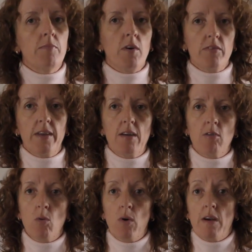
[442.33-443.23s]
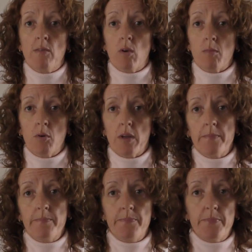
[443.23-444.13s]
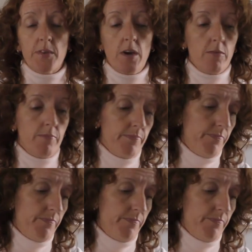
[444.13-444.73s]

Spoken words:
on there or wherever I want to put it. So,